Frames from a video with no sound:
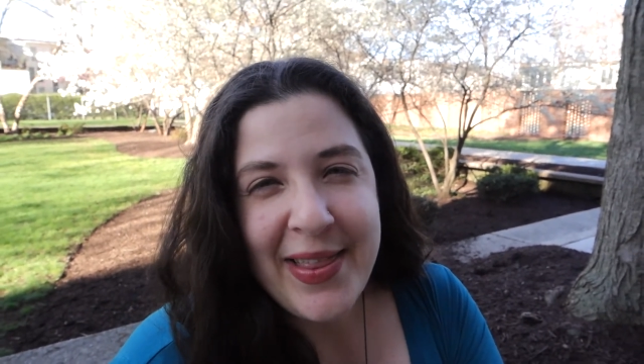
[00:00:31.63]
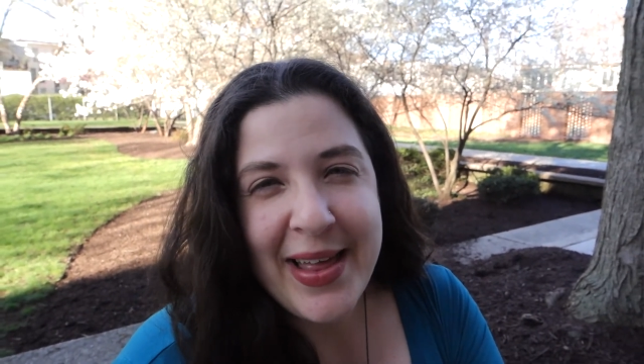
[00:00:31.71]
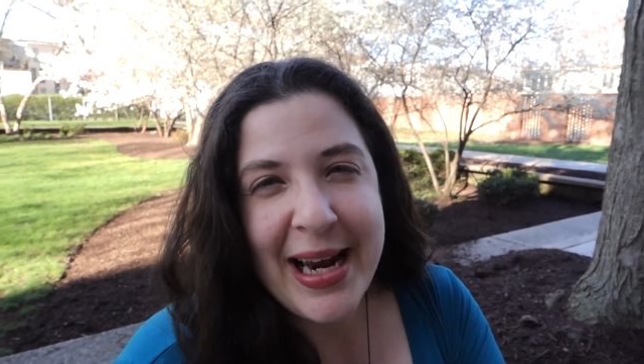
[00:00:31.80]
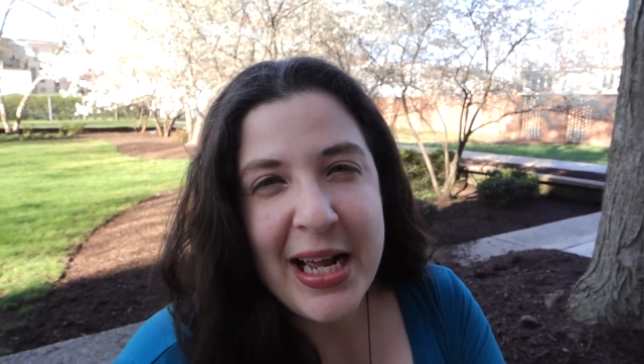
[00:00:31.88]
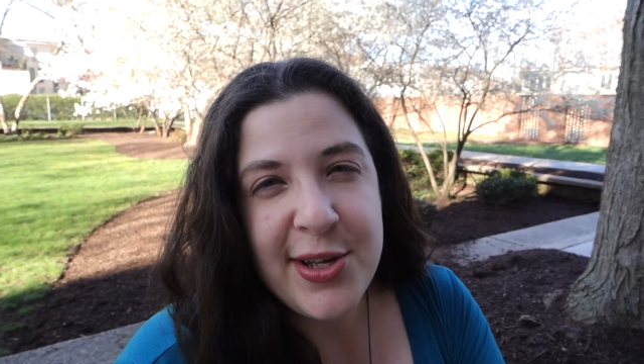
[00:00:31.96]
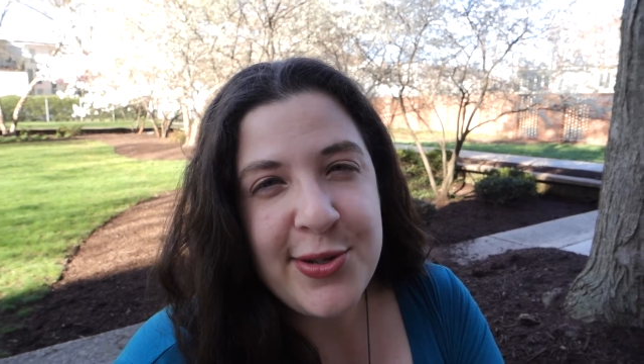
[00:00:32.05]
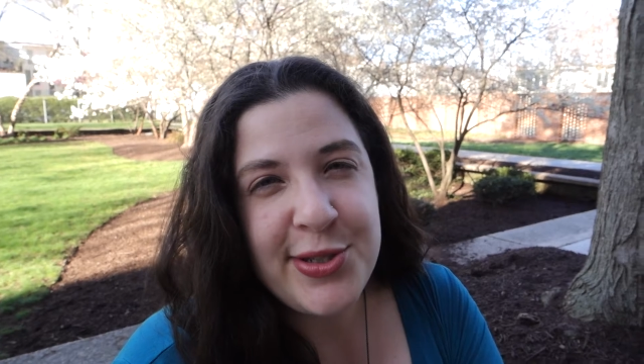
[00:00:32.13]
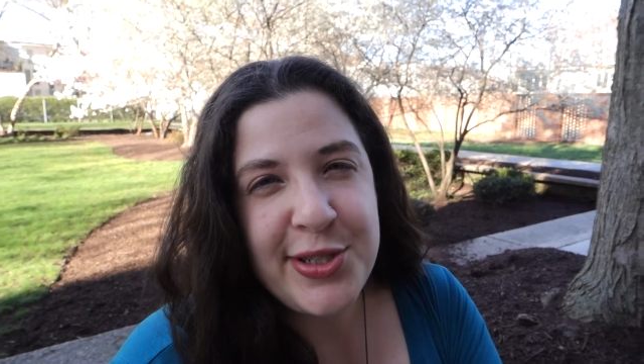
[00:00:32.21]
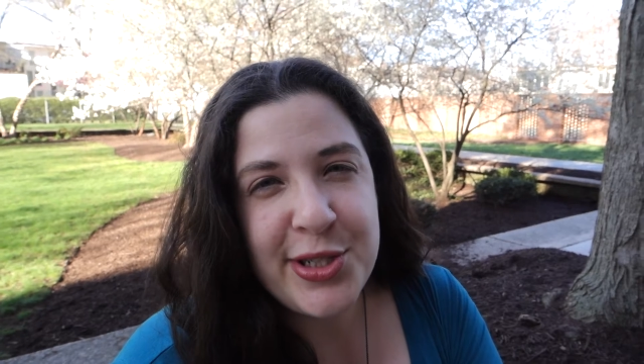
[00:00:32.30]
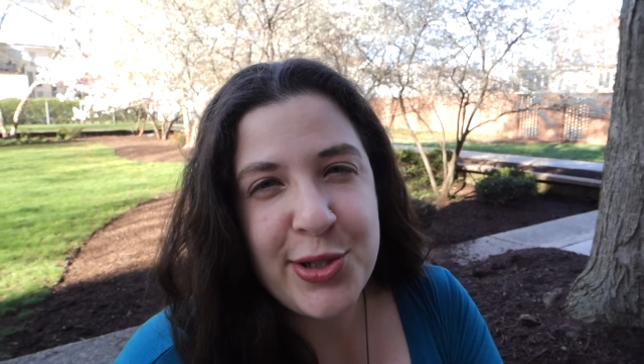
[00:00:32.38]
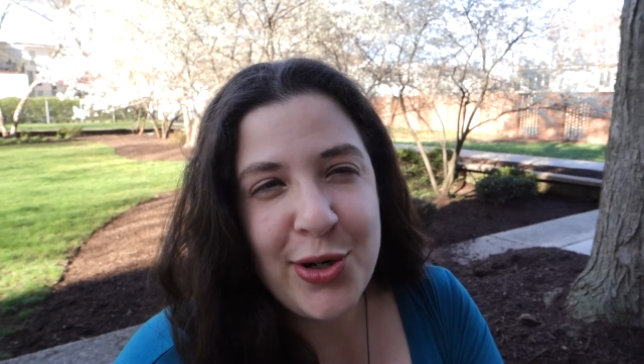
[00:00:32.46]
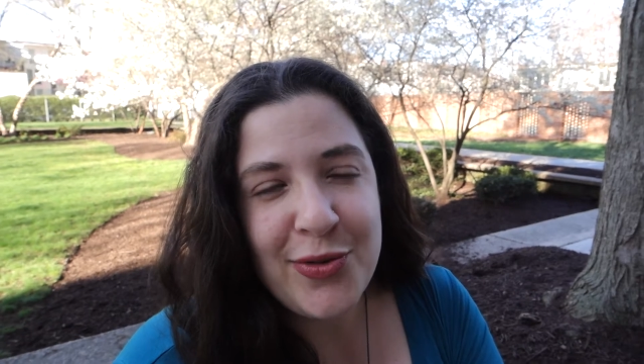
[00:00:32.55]
that I use
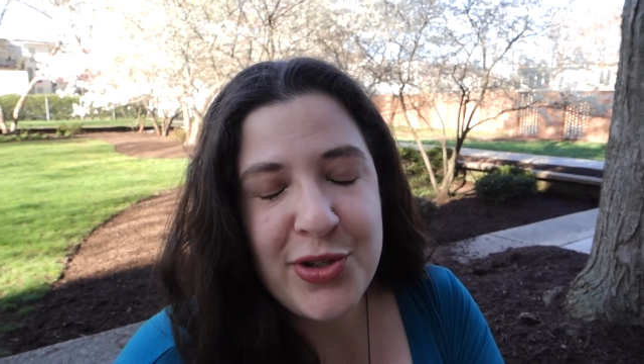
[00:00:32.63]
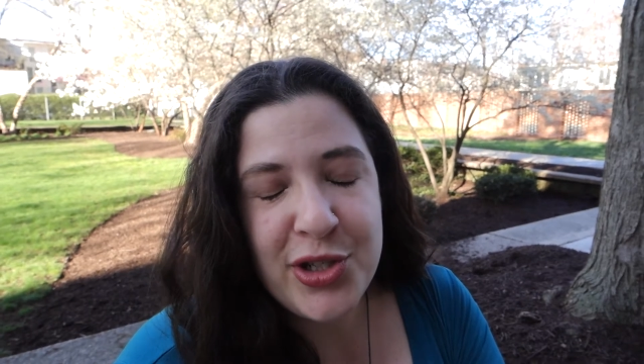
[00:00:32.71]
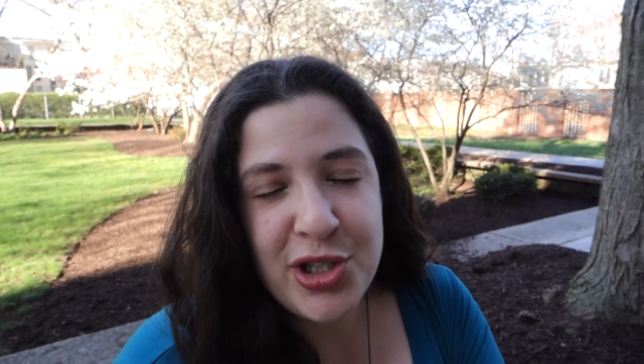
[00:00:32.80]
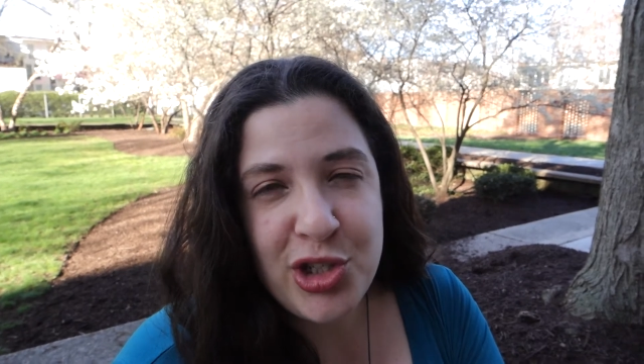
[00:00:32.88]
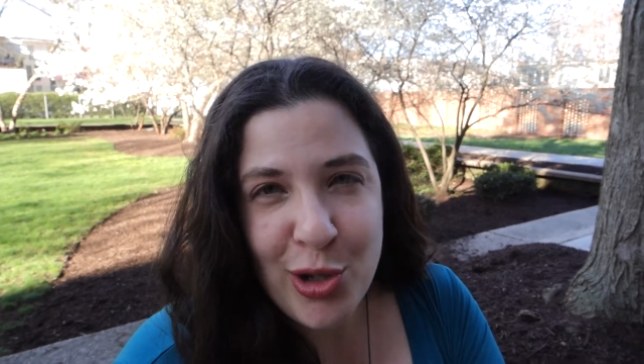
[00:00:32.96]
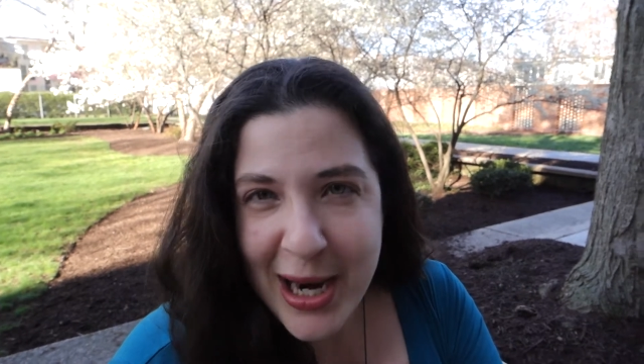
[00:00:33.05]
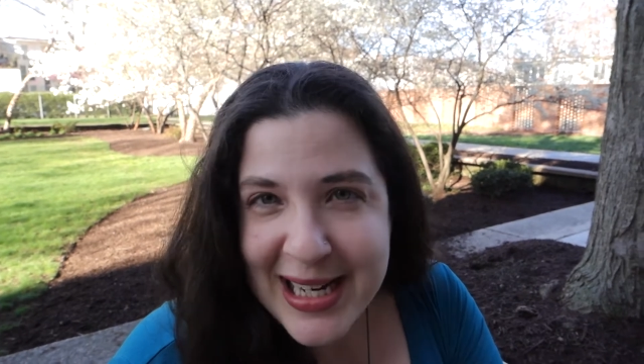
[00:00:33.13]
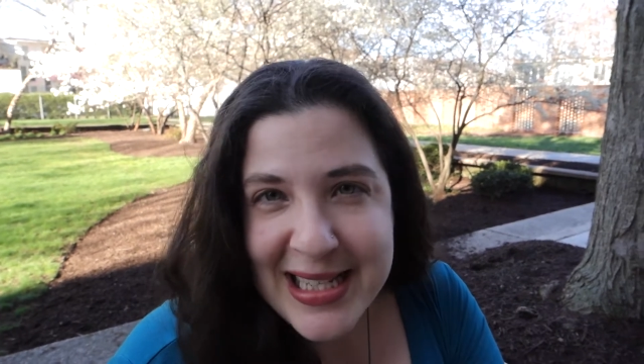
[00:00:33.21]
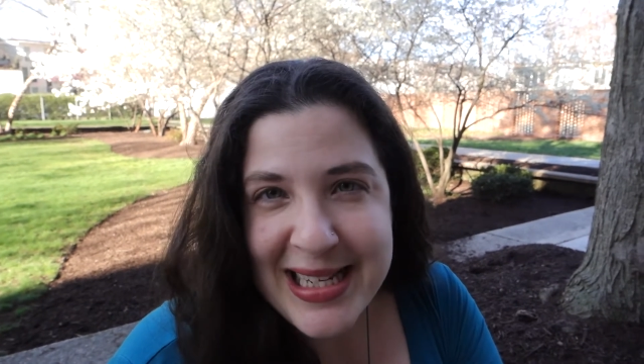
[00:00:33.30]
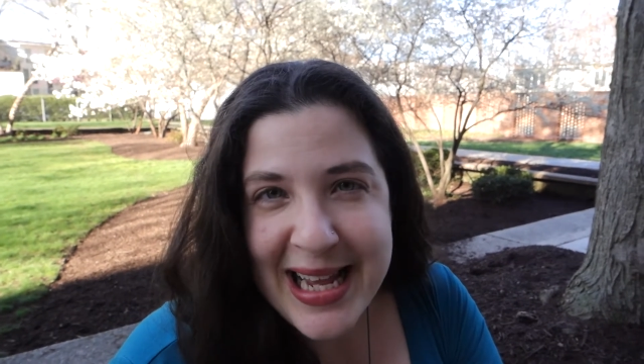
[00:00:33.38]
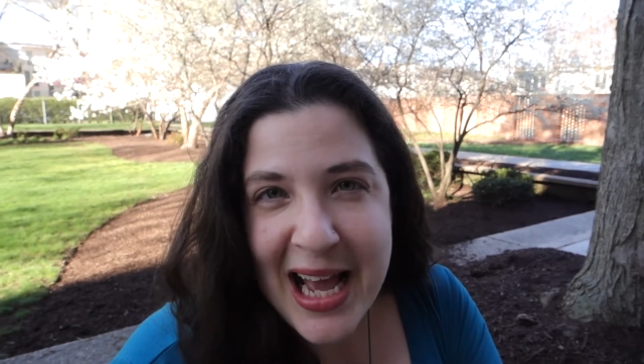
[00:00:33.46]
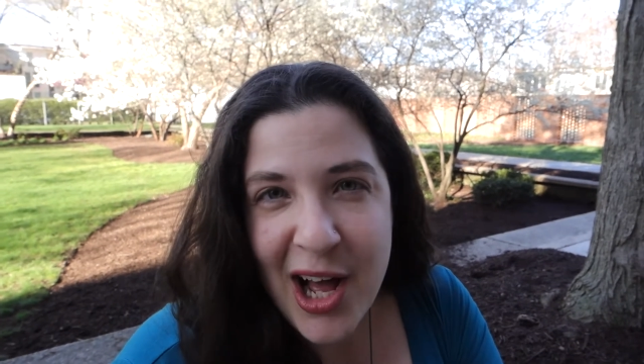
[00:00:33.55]
to sort of try to
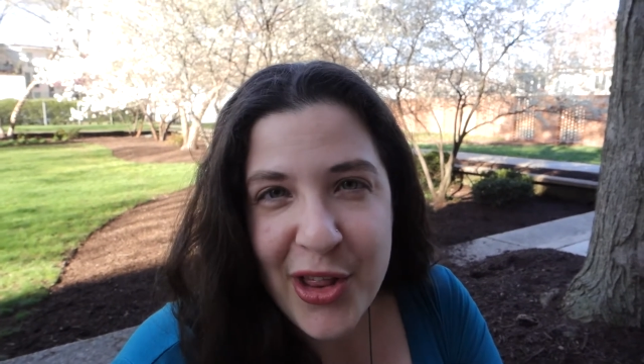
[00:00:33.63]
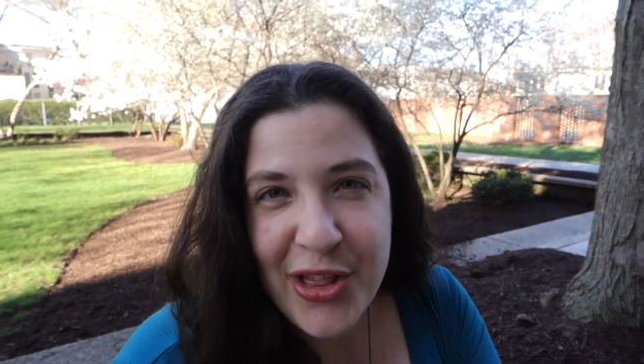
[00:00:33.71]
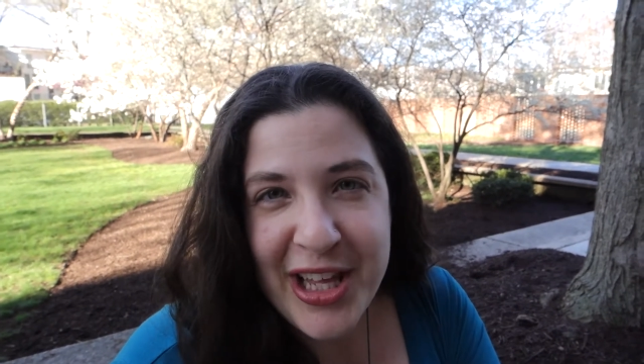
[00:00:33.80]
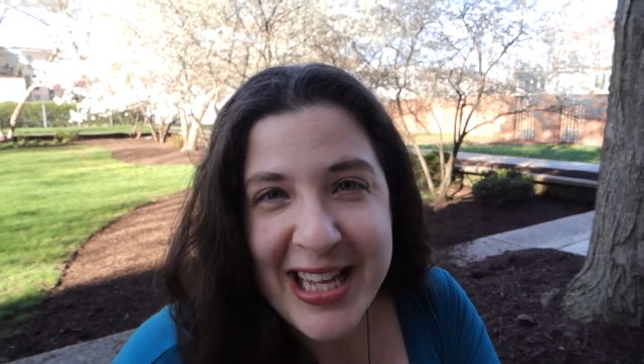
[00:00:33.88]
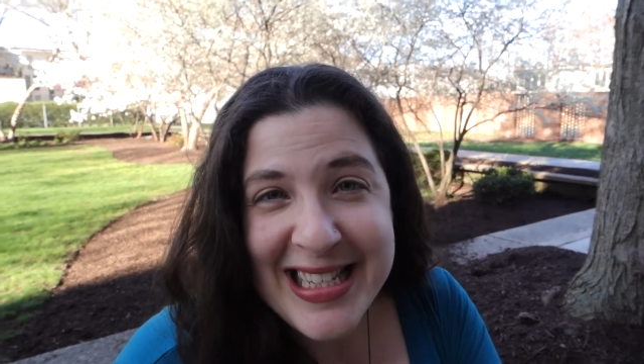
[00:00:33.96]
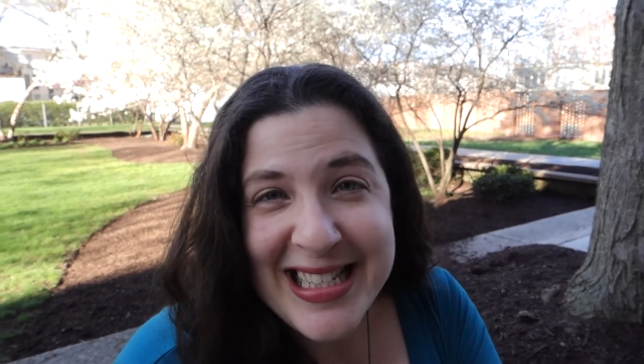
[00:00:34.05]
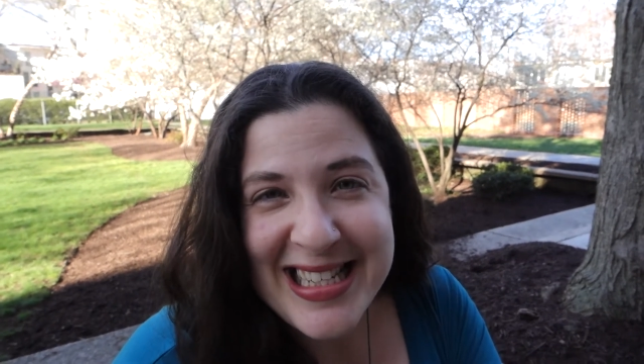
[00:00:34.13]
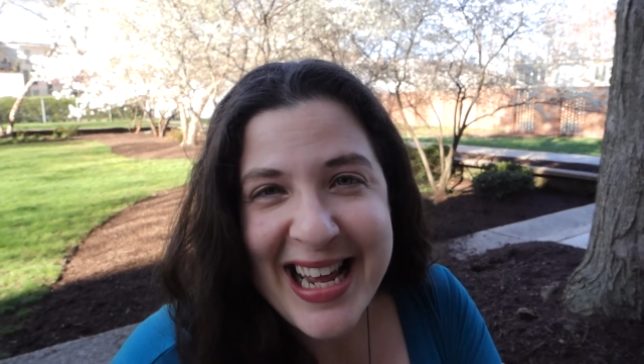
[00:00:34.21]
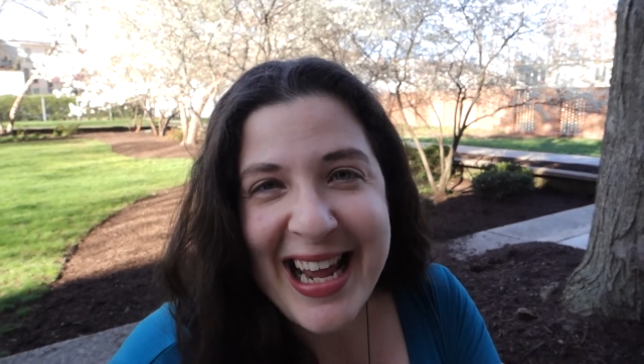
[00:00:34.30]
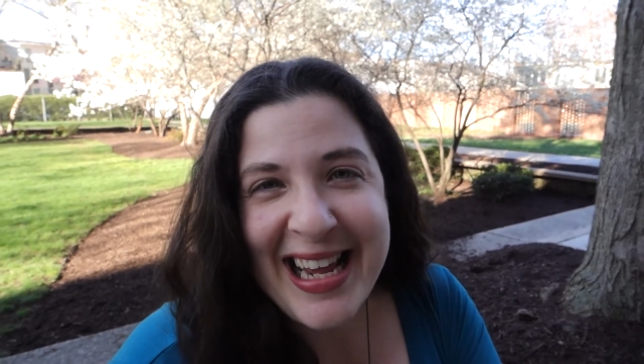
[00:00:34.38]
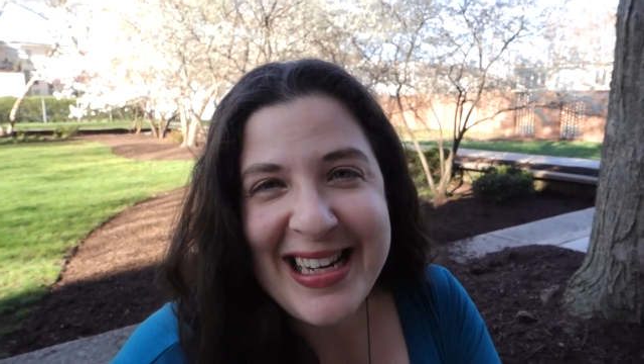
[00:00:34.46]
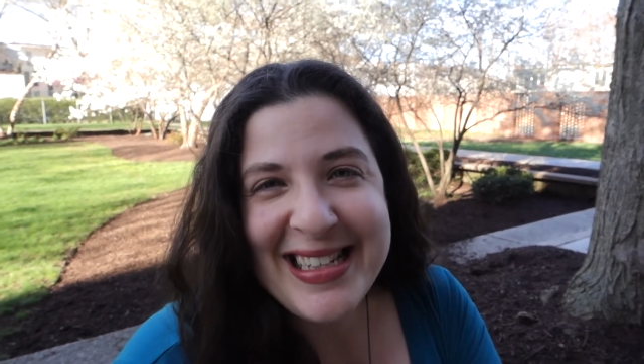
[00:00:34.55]
stay healthy and
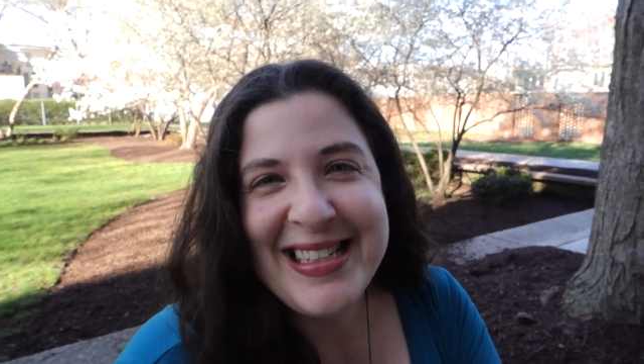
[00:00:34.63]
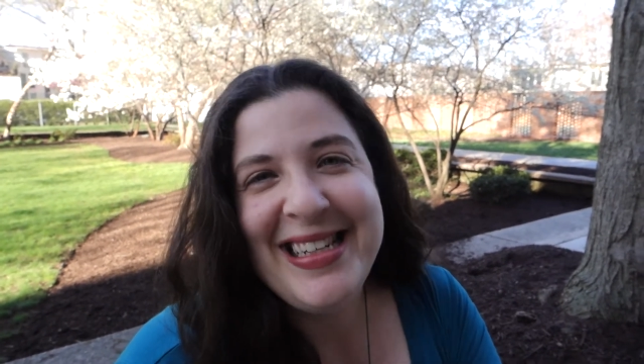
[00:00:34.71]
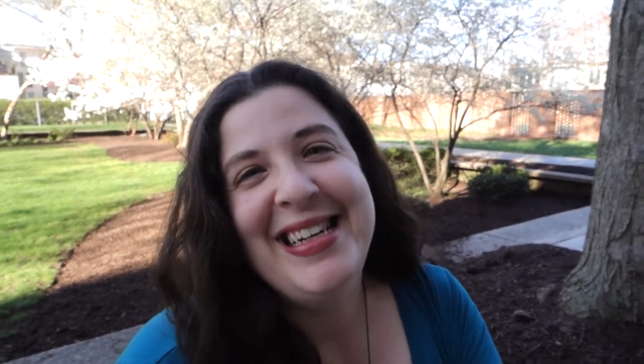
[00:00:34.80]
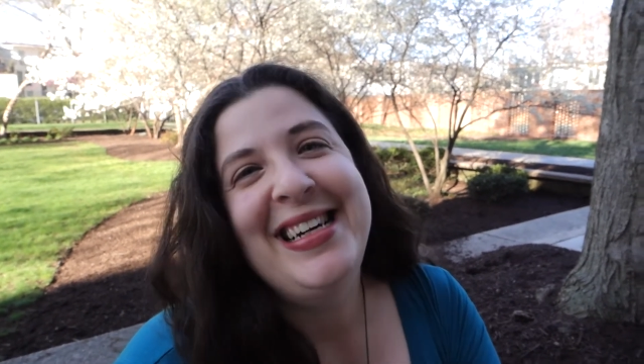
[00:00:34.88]
sane.